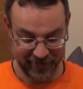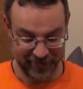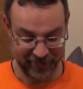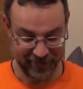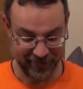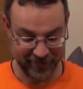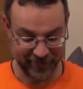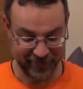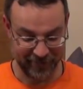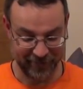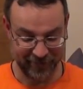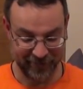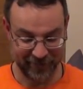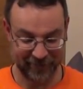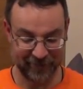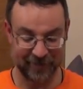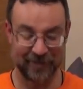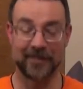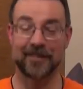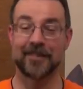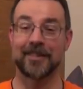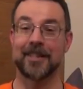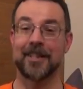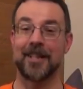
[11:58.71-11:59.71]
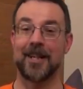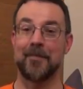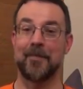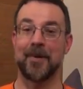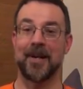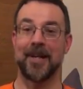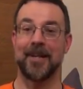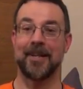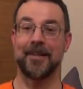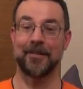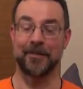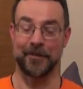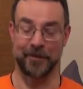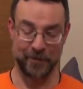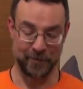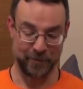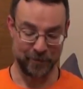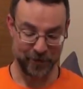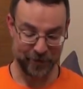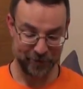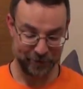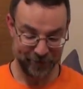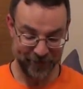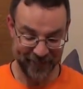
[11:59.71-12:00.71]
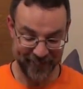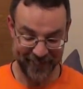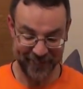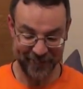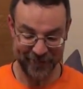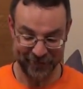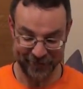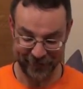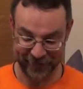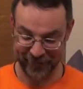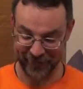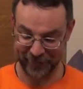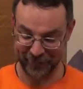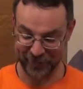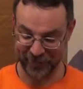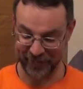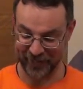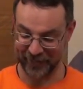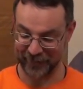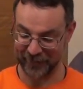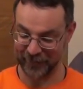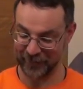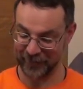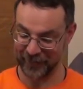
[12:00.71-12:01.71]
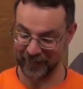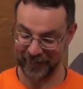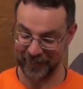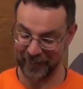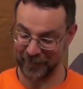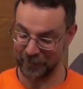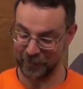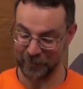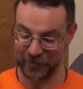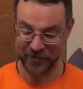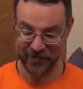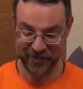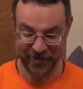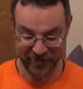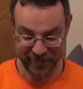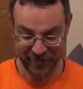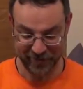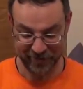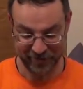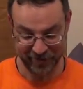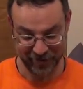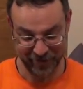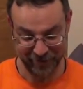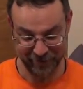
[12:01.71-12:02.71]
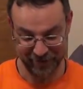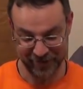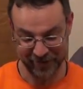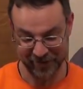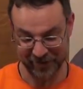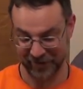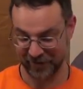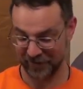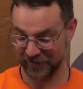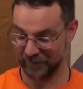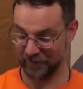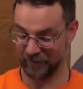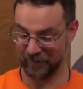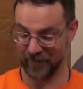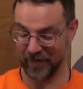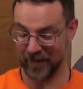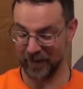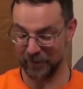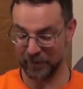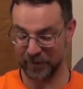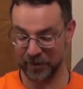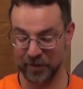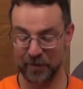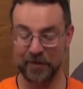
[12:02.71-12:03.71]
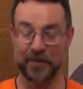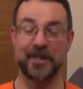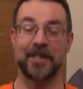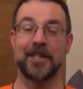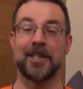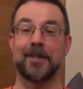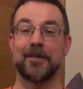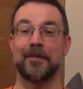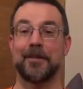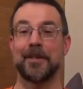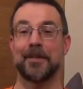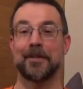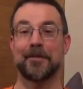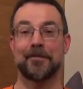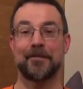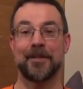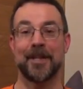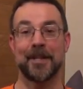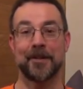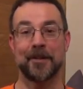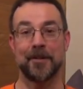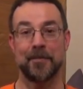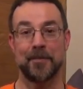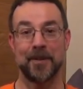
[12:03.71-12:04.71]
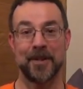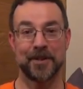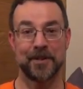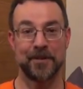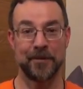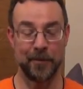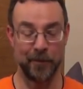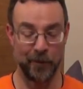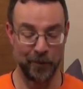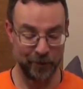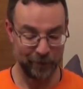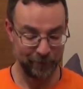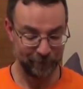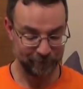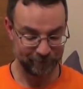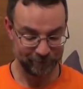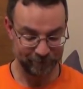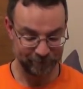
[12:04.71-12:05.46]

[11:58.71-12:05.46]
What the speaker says: little carbine, or the modification life cycle, and it into service up to and including the Franco-Prussian War.